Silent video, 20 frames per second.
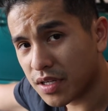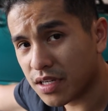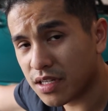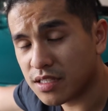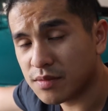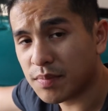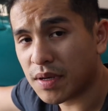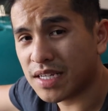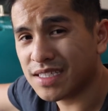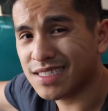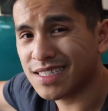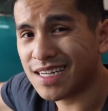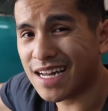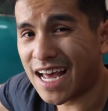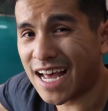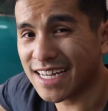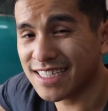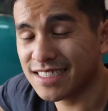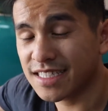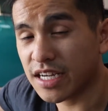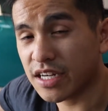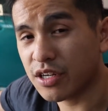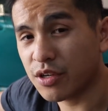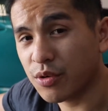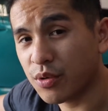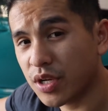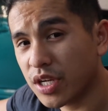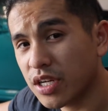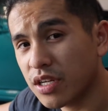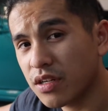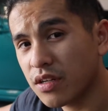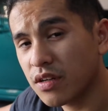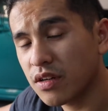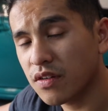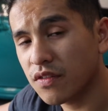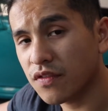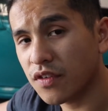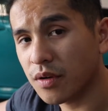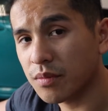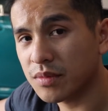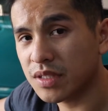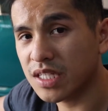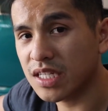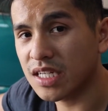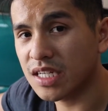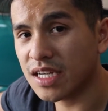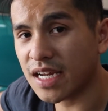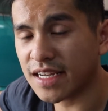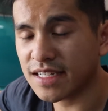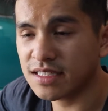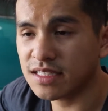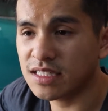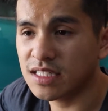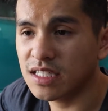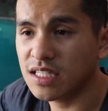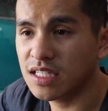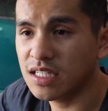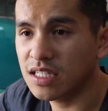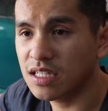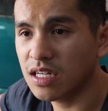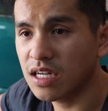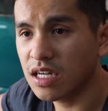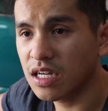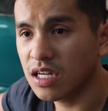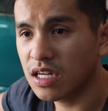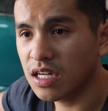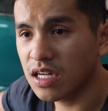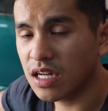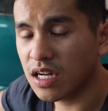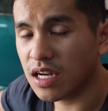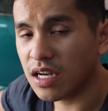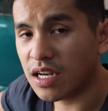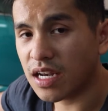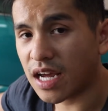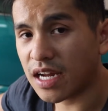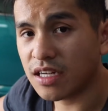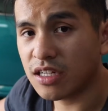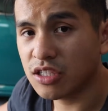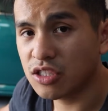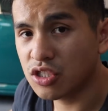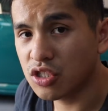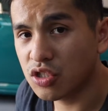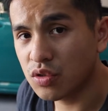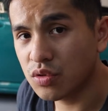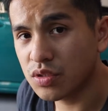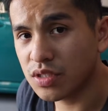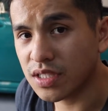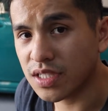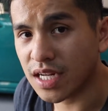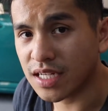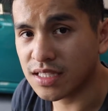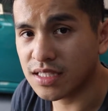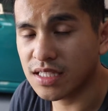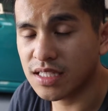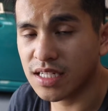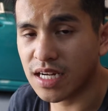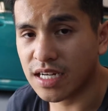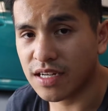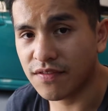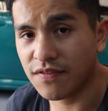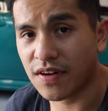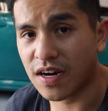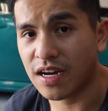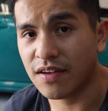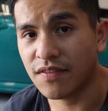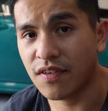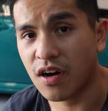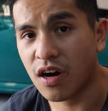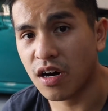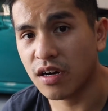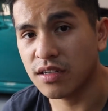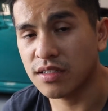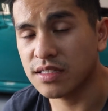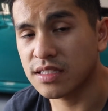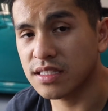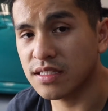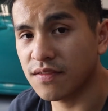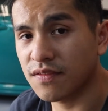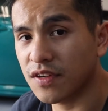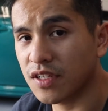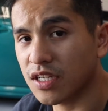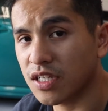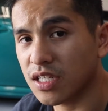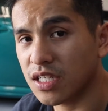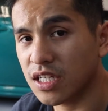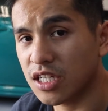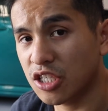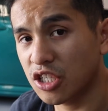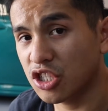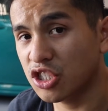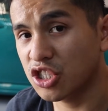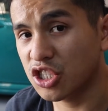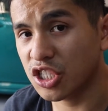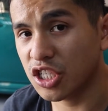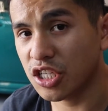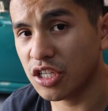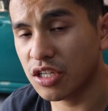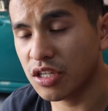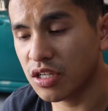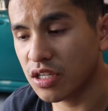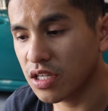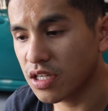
It is painted Aztec green from the 1992 to 1995 Honda Civic EG.